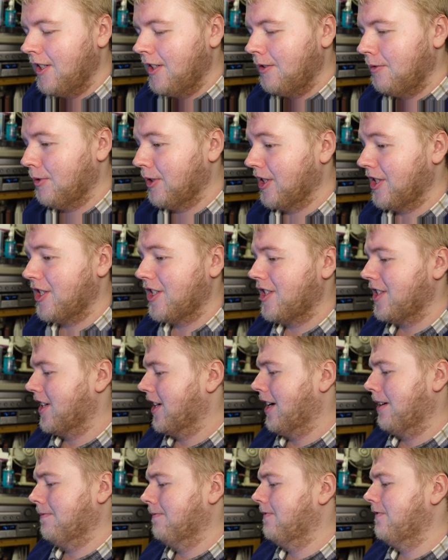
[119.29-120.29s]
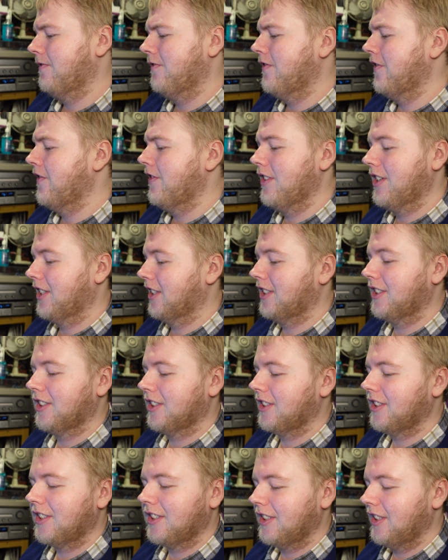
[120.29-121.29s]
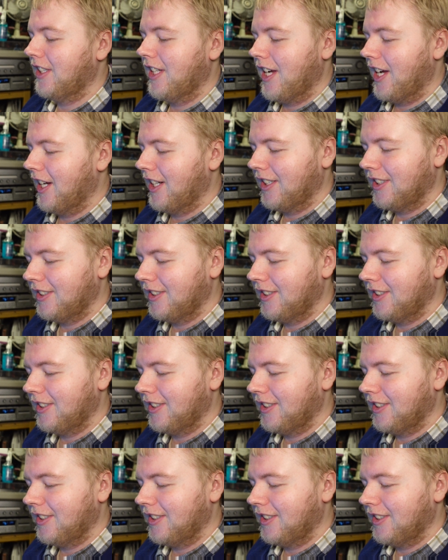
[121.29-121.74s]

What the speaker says: which I'm just, yeah.